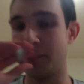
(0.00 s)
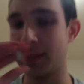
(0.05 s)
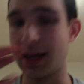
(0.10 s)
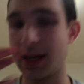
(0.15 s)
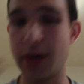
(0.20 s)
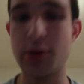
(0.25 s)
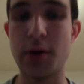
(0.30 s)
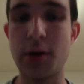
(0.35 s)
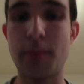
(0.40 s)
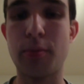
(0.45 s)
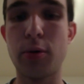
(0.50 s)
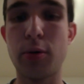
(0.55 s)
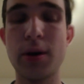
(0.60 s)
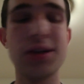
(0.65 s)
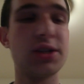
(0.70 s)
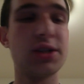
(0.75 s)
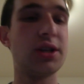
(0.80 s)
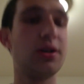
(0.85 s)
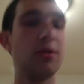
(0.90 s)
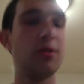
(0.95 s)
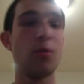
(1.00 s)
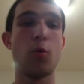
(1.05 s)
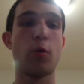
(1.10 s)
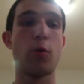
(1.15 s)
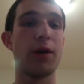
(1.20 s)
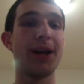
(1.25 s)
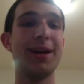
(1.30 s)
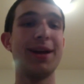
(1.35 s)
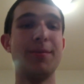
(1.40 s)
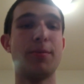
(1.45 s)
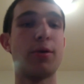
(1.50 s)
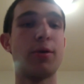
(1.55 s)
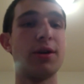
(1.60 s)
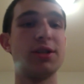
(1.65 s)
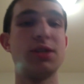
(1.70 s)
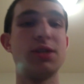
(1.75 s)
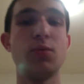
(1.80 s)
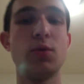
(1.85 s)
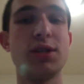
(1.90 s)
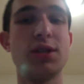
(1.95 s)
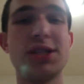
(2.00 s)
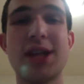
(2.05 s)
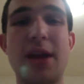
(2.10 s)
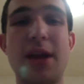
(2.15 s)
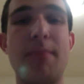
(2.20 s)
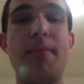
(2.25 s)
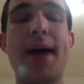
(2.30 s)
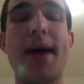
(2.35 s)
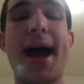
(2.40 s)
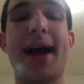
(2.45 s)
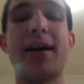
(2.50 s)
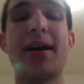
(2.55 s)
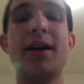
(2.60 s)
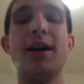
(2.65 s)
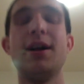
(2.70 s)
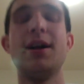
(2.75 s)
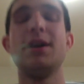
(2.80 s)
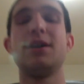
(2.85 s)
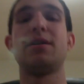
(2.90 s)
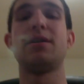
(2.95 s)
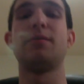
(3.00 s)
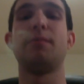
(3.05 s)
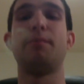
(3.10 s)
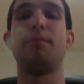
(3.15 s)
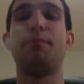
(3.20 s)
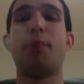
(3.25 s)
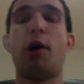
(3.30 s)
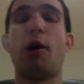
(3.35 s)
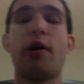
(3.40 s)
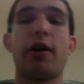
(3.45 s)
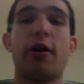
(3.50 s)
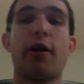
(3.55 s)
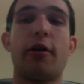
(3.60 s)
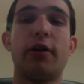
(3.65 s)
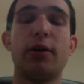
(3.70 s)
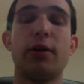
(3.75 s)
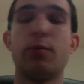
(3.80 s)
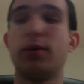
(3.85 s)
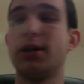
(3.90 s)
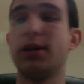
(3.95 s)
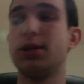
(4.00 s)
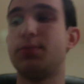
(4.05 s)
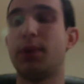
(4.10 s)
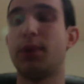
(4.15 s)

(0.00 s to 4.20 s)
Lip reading: either to prison or in prison would send him back, barring early release.